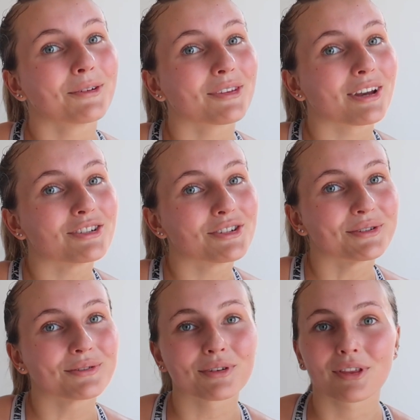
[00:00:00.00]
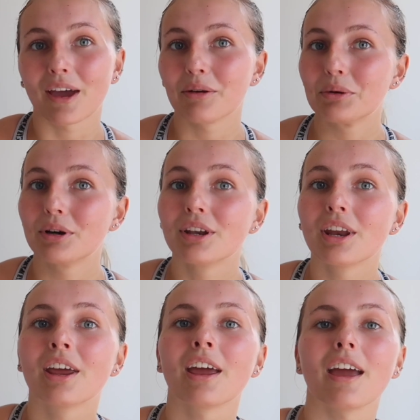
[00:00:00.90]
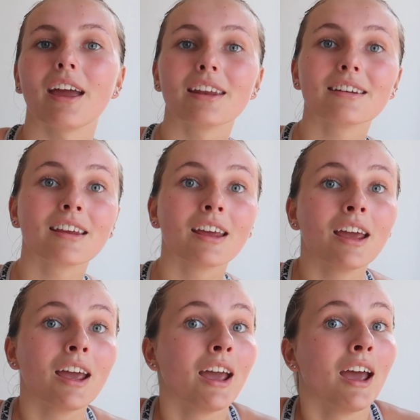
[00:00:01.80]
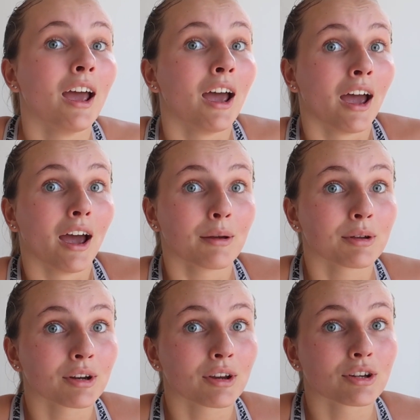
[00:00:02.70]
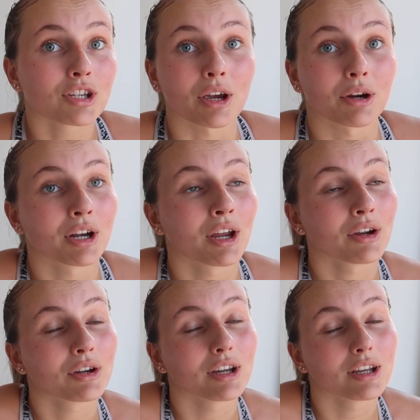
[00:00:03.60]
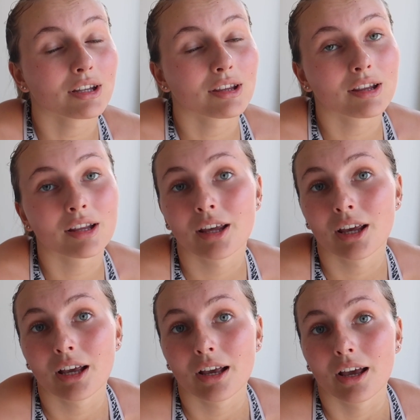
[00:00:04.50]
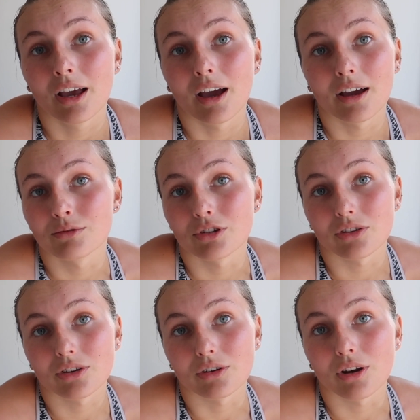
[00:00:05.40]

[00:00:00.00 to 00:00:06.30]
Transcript: stay tuned for that one. And I'm gonna go shower now because I'm just so